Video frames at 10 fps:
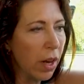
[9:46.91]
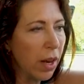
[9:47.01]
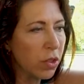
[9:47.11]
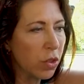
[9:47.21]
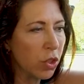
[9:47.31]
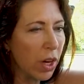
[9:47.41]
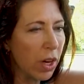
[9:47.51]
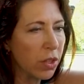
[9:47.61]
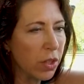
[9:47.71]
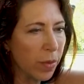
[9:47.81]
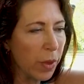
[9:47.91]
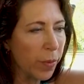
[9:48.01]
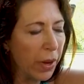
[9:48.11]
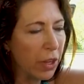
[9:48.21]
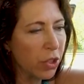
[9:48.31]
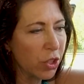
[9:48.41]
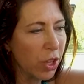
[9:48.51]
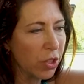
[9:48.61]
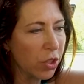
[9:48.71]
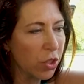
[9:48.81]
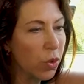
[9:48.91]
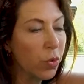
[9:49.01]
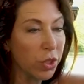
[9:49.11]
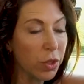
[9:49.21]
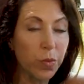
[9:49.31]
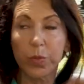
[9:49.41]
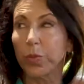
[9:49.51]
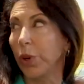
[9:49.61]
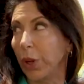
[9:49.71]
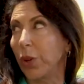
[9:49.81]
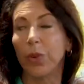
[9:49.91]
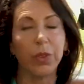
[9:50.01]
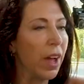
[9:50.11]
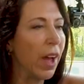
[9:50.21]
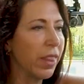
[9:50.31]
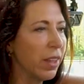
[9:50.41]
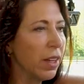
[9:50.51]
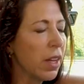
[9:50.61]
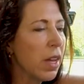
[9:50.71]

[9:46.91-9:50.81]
And as you change them, the picture changes too, which is pretty cool, I think.